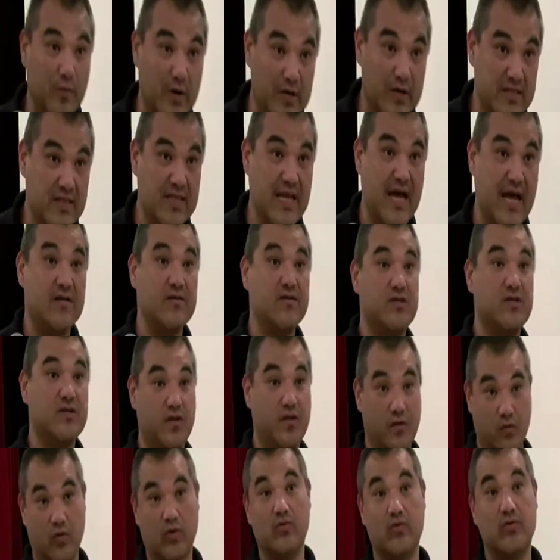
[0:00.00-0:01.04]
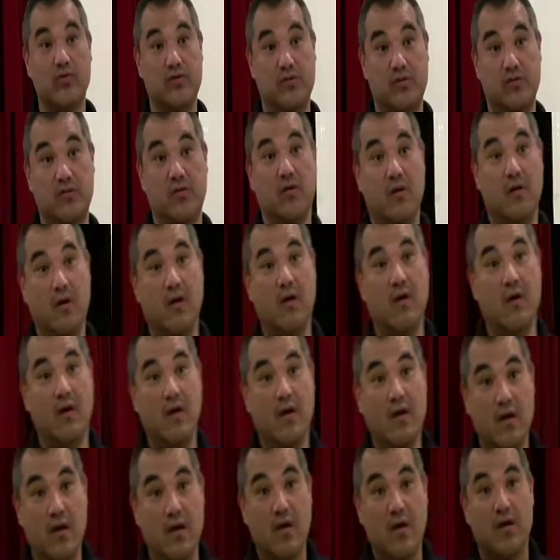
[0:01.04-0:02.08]
brings it down to the roots.
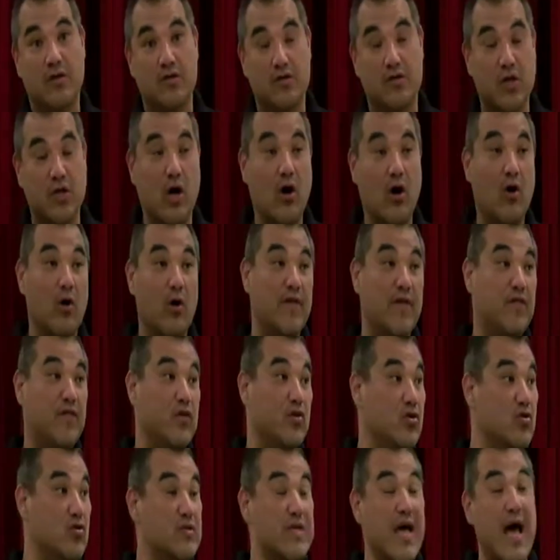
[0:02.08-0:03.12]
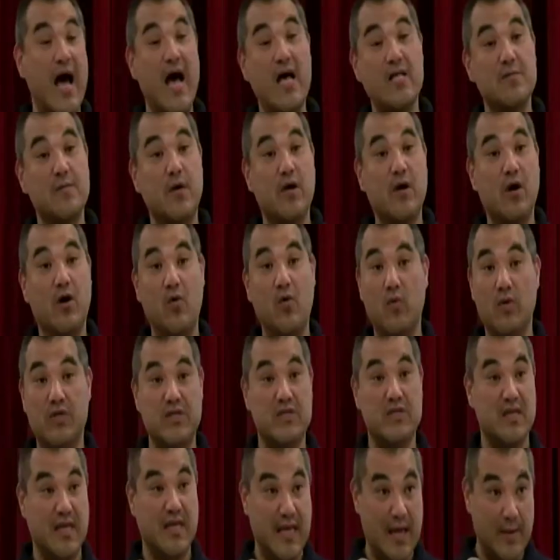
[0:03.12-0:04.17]
So if you use Osmocote, which is
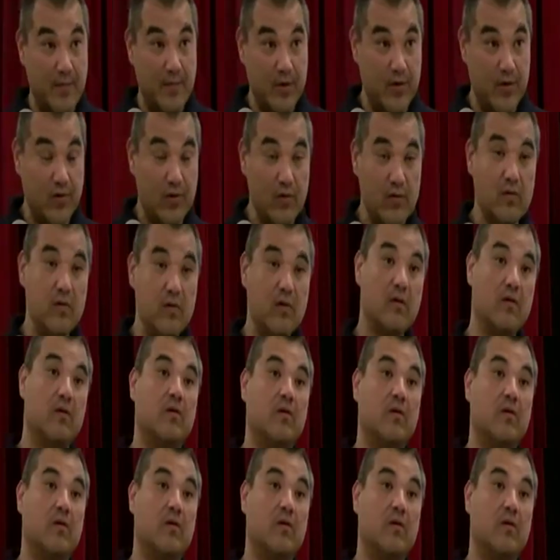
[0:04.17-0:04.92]
a chemical,